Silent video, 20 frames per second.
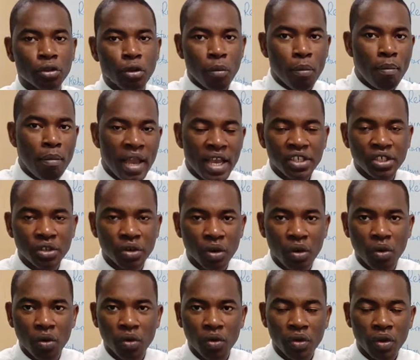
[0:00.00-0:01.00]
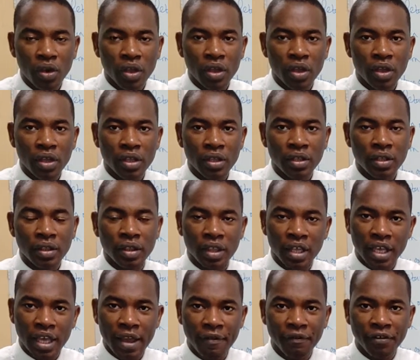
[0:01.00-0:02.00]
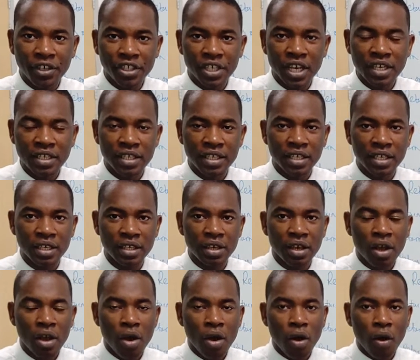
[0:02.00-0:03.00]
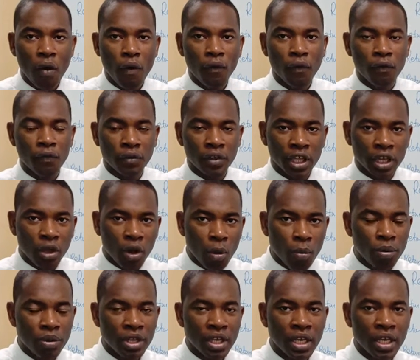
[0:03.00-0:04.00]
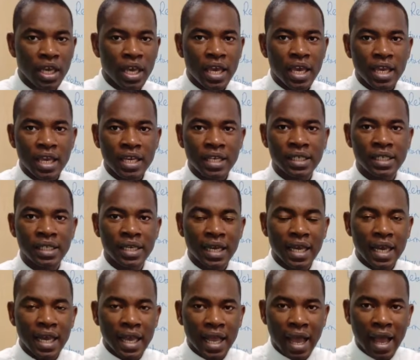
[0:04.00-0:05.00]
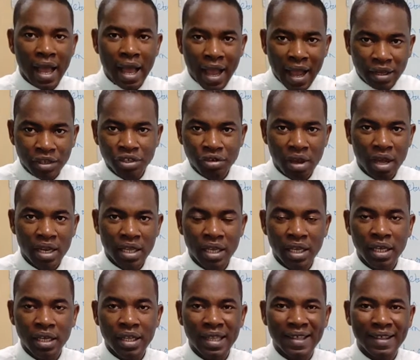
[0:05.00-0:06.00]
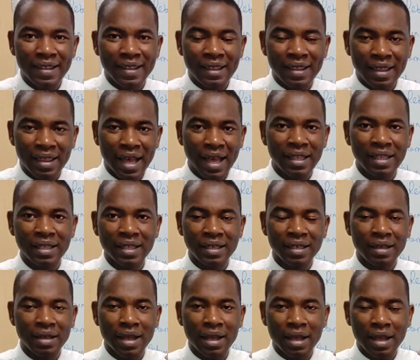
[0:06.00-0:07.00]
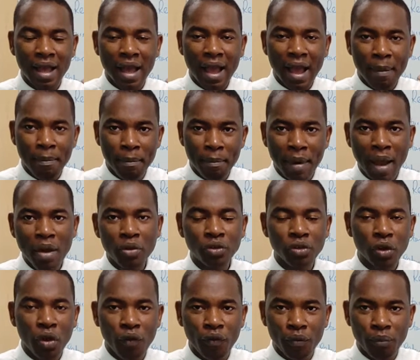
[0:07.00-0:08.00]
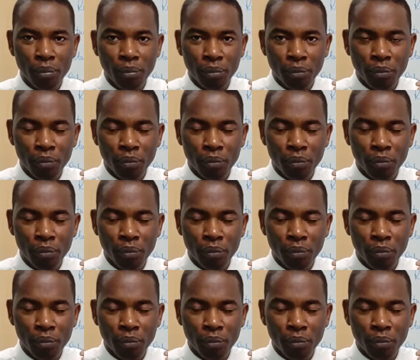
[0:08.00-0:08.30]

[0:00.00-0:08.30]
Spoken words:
to measure the efficiency of the company is actually that amount of